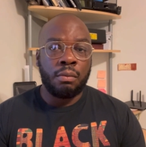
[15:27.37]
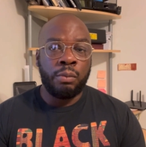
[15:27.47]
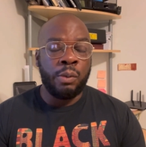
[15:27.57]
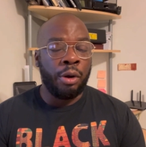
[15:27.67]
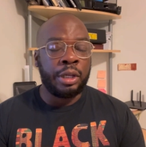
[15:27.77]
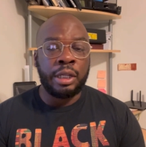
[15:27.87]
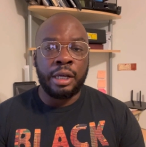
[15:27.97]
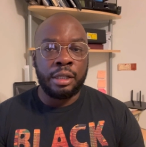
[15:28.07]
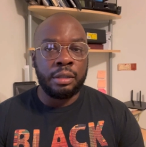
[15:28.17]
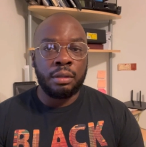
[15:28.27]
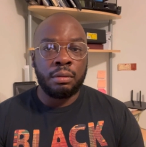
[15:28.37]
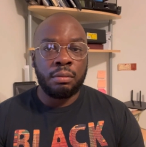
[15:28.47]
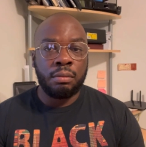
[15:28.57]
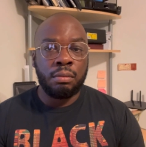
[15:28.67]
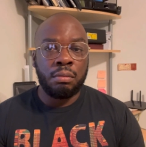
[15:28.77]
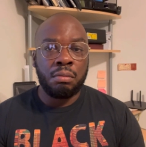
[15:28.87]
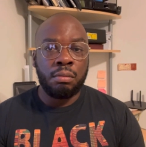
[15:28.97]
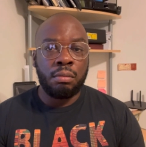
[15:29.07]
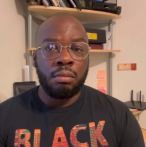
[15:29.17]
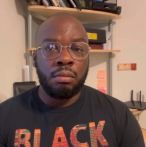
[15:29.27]
We work together.
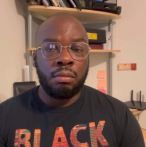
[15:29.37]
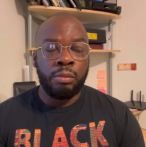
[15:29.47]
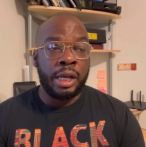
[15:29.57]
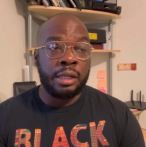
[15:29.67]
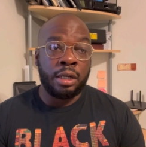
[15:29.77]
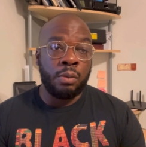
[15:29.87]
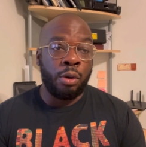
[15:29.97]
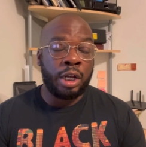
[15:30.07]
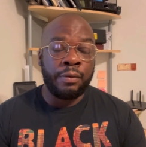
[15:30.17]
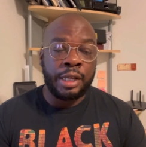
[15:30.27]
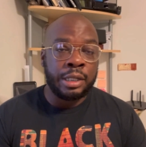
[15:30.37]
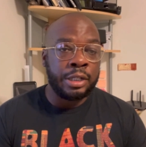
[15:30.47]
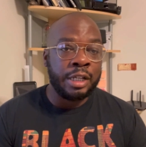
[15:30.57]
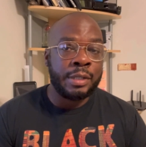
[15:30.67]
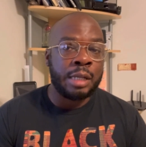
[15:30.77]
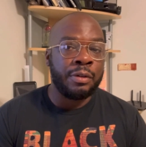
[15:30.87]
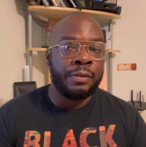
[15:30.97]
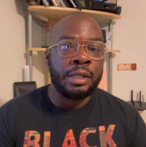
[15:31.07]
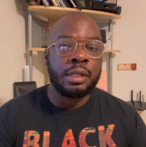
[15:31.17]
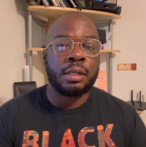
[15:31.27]
We got a good working relationship, some of
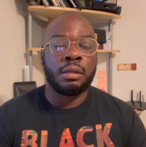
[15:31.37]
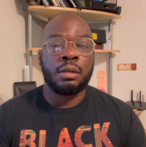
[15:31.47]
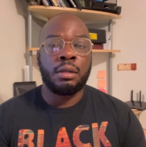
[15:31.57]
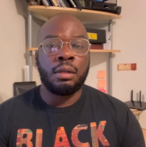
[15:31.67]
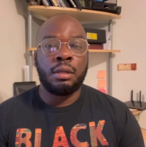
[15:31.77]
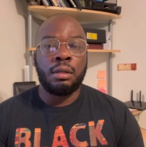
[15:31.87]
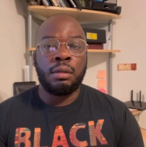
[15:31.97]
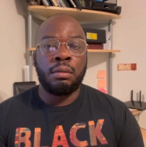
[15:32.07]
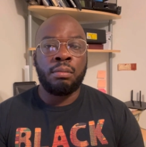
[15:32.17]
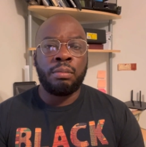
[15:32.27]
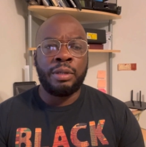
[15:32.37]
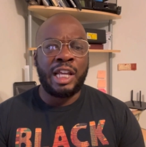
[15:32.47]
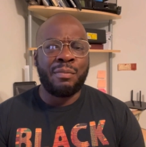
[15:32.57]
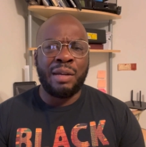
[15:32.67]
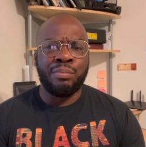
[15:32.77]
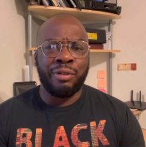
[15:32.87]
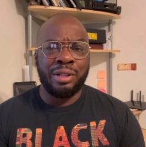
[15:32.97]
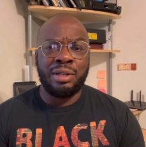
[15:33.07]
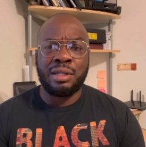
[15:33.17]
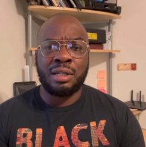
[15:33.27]
us. But they ain't my
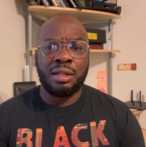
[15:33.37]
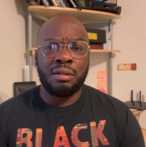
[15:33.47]
brothers.